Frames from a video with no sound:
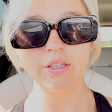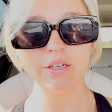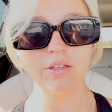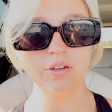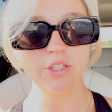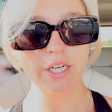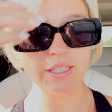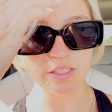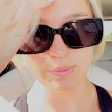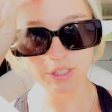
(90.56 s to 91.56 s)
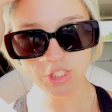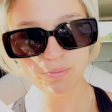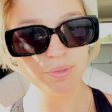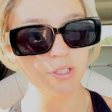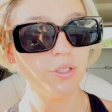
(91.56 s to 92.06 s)
look a little crazy, but she
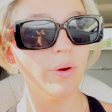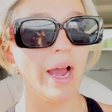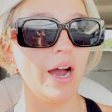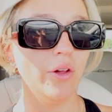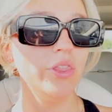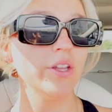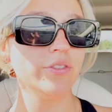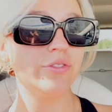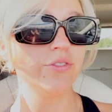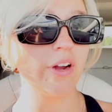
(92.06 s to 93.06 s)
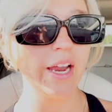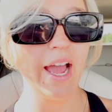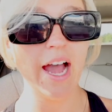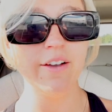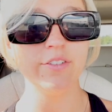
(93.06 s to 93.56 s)
blew out the front
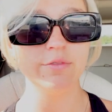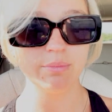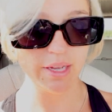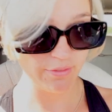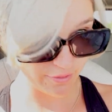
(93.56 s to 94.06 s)
half of my